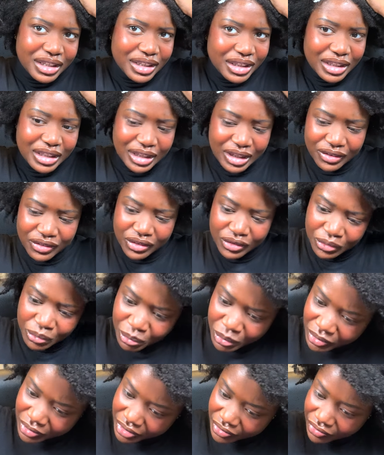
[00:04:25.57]
because it's
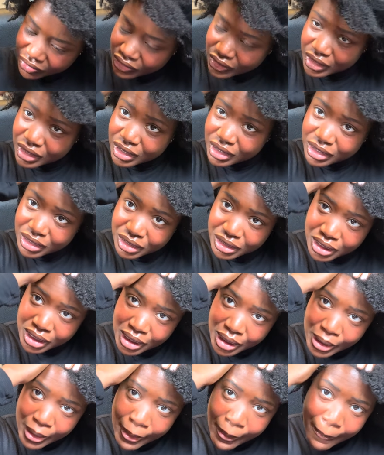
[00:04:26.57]
really thick.
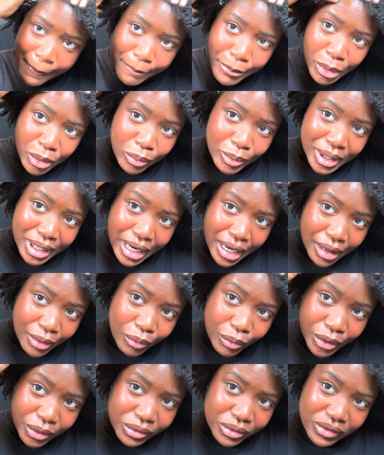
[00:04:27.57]
But what I
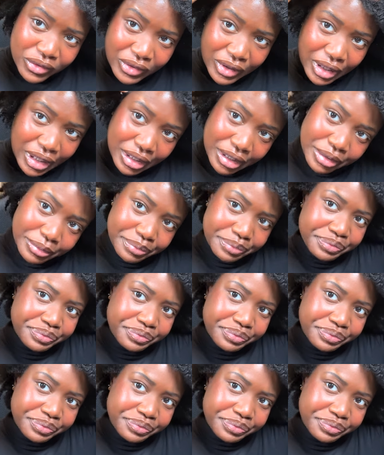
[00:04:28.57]
will say